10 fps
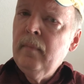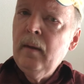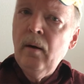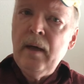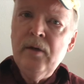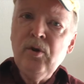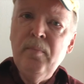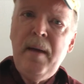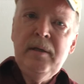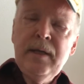okay, so
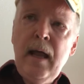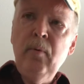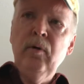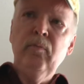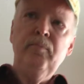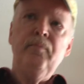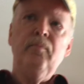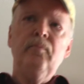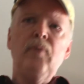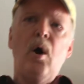maybe today we'll
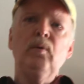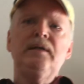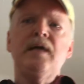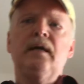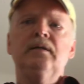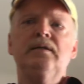only take it to